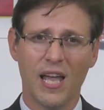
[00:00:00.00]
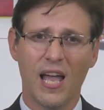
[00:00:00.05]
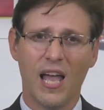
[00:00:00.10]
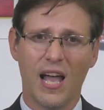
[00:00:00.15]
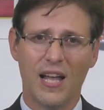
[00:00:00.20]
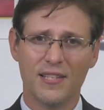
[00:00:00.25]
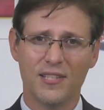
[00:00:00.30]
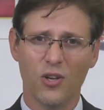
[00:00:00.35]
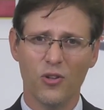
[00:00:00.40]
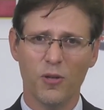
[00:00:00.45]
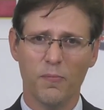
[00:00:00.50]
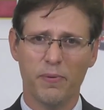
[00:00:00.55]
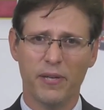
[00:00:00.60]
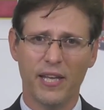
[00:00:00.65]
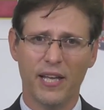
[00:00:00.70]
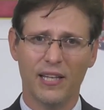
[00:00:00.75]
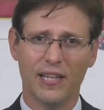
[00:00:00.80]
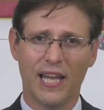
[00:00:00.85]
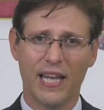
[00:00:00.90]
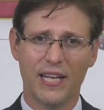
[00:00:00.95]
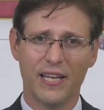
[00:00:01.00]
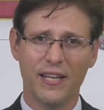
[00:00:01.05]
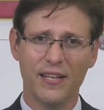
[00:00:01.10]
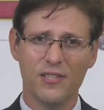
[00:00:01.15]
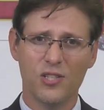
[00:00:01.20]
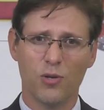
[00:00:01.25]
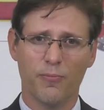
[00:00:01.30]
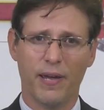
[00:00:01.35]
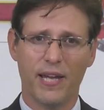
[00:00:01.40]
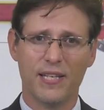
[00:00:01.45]
And so the PLA
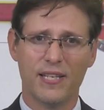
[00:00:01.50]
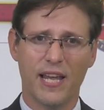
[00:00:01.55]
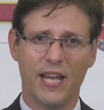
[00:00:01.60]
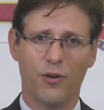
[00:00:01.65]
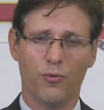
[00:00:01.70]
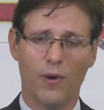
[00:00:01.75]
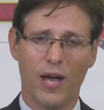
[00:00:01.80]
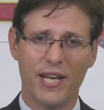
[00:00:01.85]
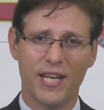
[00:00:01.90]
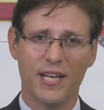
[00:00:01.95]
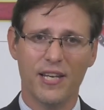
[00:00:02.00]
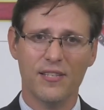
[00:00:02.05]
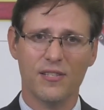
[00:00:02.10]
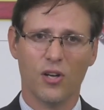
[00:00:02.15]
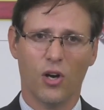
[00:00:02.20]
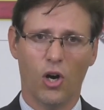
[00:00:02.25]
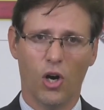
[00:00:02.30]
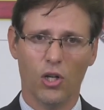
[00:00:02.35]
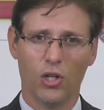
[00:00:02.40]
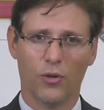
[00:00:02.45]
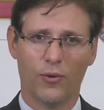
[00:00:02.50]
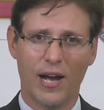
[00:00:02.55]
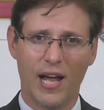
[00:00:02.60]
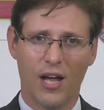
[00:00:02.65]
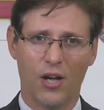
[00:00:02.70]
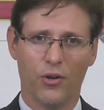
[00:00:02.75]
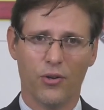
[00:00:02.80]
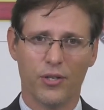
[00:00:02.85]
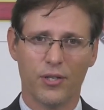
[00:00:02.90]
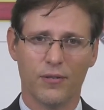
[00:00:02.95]
needs to maintain readiness all
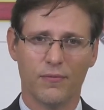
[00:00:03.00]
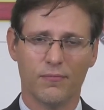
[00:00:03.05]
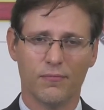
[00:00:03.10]
around.